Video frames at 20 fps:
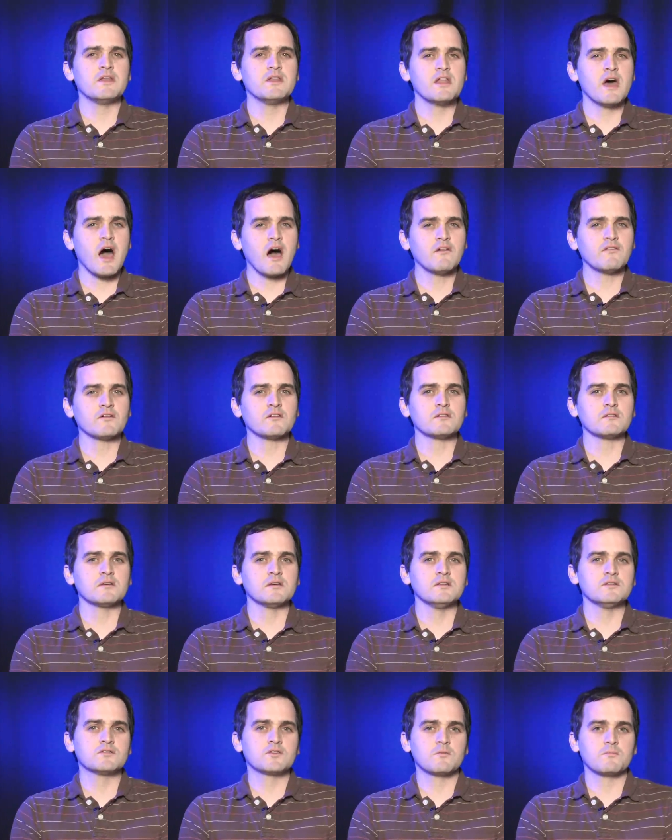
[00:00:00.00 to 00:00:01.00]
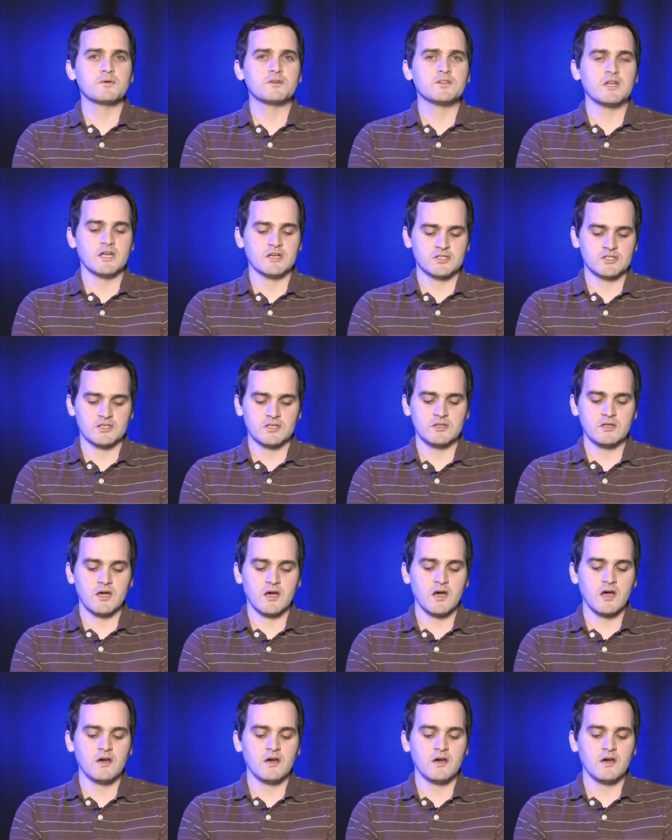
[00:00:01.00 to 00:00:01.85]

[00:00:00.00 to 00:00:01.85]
novel interpretation